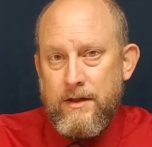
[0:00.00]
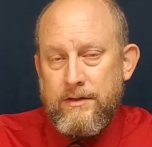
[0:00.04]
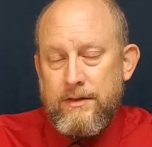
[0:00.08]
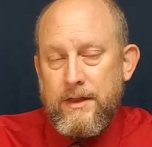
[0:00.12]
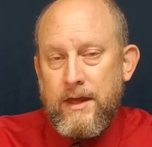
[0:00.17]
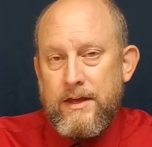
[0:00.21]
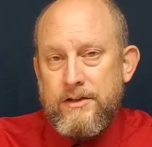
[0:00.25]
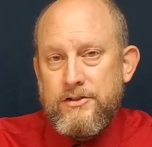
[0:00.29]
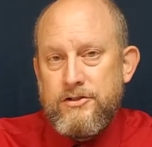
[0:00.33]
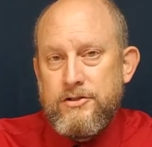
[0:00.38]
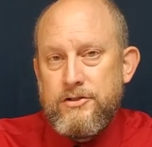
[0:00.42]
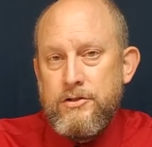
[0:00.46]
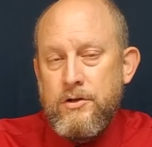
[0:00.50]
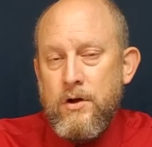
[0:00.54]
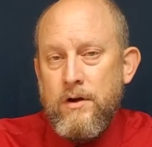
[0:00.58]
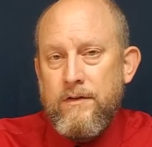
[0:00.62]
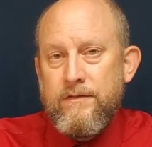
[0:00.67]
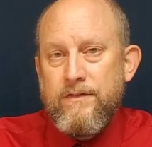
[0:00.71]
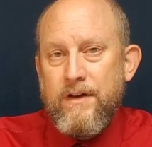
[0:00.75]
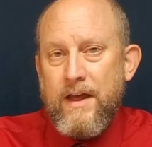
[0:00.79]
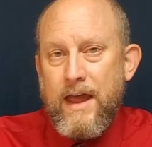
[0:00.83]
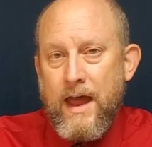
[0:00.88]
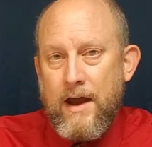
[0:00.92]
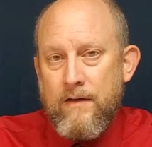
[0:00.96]
that you
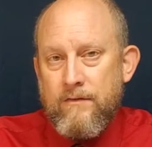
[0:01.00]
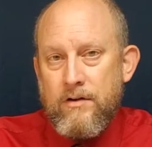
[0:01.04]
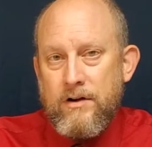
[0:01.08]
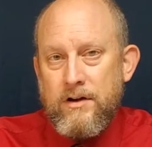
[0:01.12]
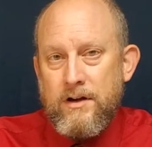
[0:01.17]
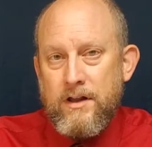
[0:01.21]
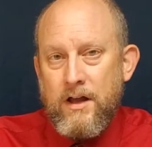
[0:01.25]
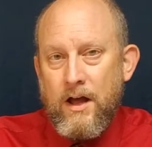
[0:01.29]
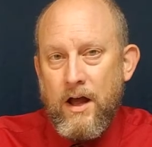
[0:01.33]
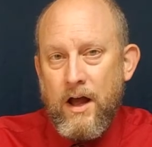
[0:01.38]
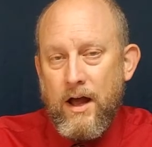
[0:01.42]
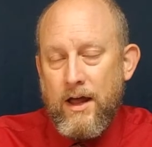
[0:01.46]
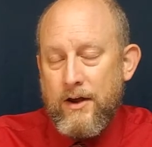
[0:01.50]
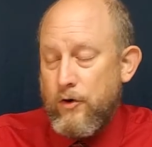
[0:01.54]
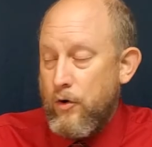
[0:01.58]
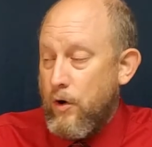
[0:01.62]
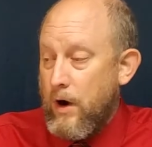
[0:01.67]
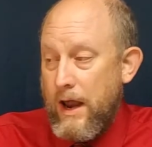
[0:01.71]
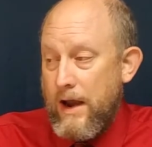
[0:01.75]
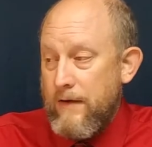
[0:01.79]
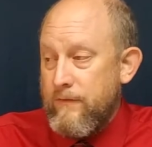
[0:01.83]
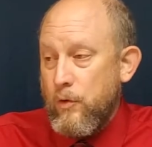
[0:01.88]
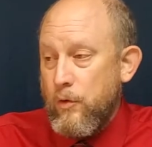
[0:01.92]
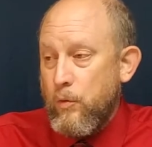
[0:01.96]
have ever done or
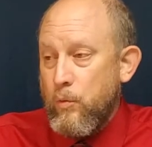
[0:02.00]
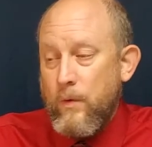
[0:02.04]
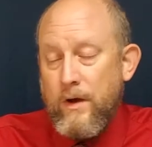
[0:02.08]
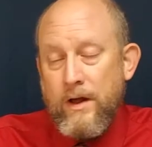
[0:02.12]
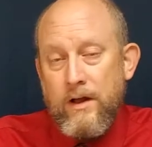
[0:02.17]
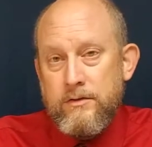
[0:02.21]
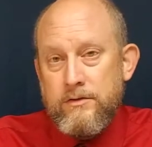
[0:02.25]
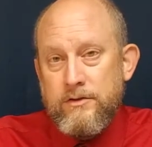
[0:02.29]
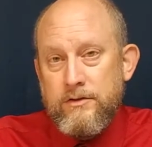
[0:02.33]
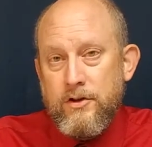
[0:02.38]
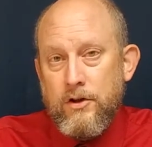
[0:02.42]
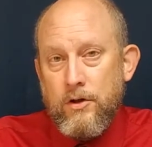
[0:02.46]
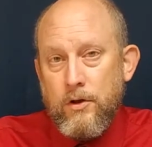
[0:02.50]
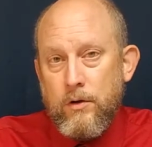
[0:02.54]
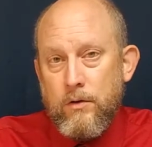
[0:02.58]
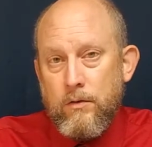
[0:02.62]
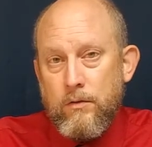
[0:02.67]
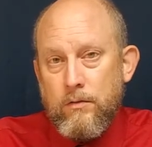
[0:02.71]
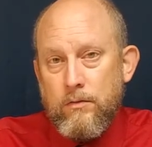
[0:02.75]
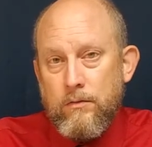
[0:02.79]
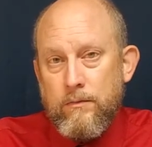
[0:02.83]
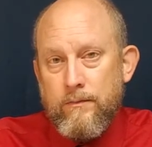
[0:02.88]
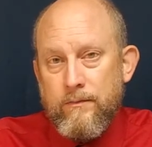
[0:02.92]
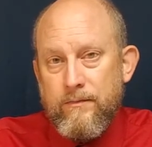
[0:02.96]
ever will do
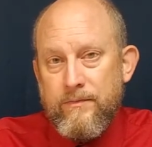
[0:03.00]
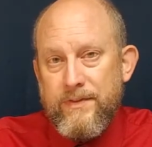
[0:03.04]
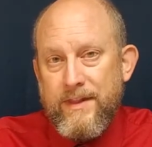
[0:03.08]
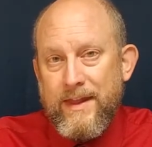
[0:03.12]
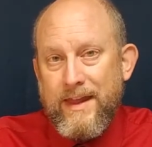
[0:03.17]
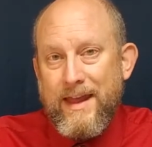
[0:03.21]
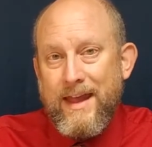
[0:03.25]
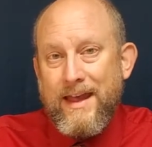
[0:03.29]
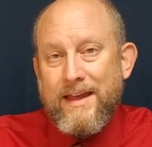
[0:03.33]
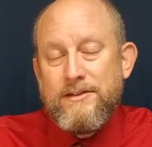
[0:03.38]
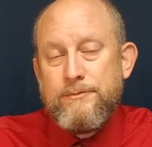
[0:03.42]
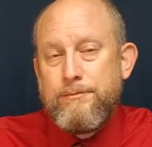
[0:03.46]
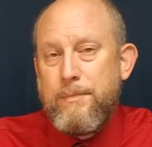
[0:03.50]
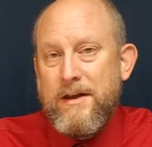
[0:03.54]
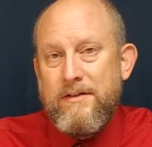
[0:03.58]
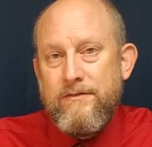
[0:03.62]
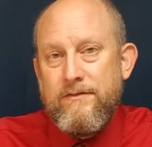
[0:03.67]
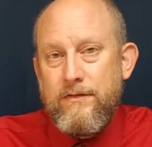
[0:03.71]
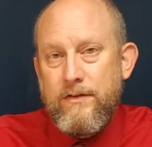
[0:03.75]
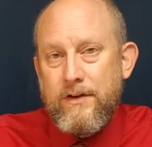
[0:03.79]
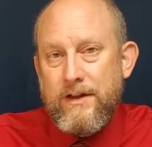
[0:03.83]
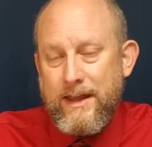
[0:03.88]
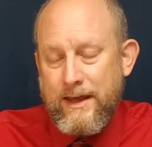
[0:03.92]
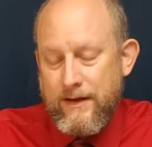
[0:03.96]
has been
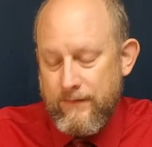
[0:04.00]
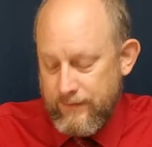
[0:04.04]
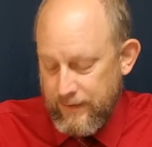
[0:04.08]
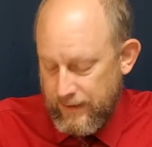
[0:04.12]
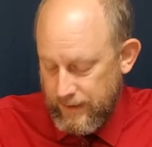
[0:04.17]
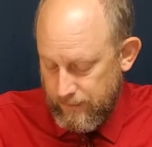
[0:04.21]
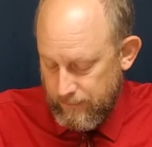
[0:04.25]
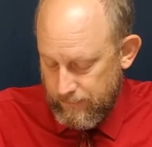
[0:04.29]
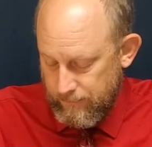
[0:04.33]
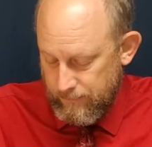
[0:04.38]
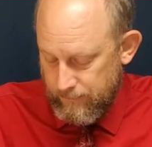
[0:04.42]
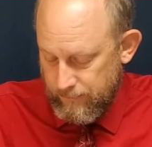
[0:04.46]
forgiven.